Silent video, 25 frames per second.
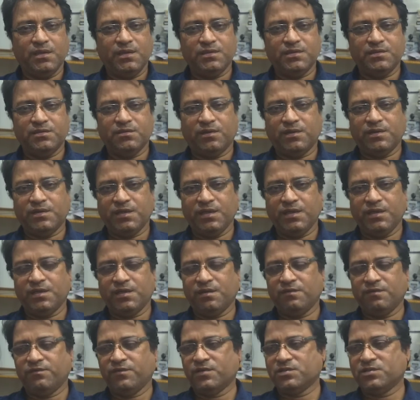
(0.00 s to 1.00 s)
It is not
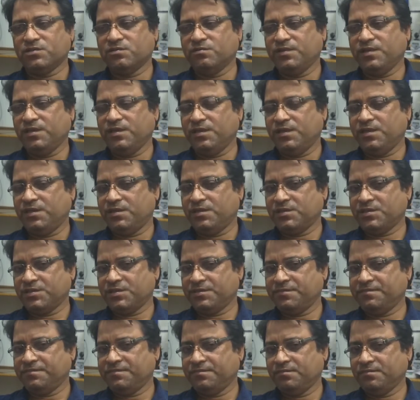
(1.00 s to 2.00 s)
taken for so many
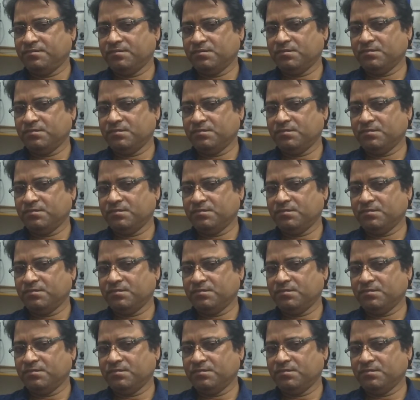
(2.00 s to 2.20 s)
years.